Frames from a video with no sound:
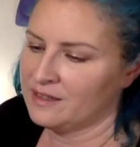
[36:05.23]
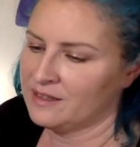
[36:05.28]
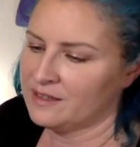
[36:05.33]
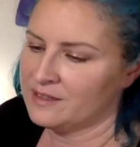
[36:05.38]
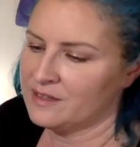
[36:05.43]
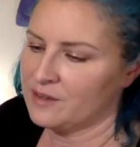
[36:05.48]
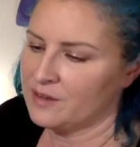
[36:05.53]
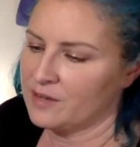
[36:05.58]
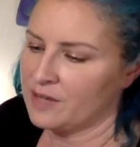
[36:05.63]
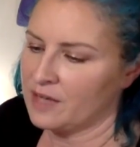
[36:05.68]

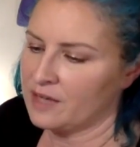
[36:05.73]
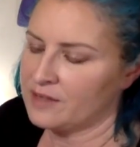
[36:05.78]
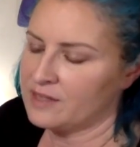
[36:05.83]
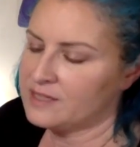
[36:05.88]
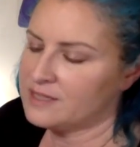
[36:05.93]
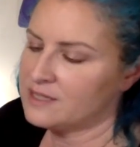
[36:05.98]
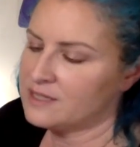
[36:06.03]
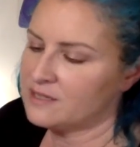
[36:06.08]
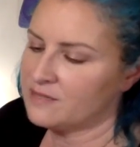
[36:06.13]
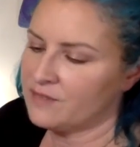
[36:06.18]
Oh yeah, this
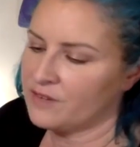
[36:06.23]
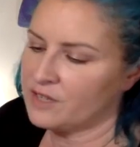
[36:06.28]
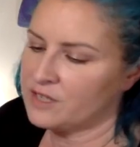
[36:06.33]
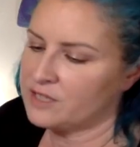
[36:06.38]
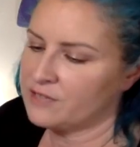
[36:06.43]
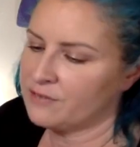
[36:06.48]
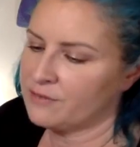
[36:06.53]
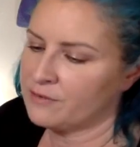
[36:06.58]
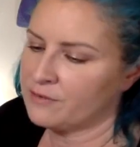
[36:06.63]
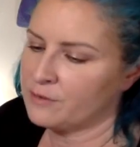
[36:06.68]
isn't very
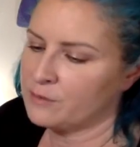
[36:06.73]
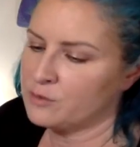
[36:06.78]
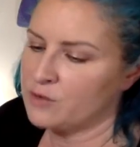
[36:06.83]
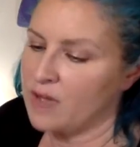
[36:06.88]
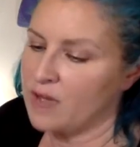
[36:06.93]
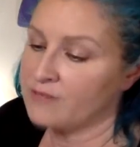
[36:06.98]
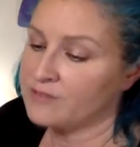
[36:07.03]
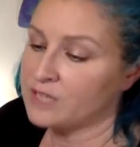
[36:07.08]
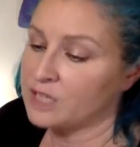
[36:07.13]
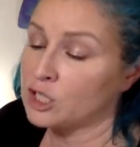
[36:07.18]
different from
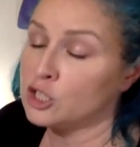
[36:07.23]
drafting.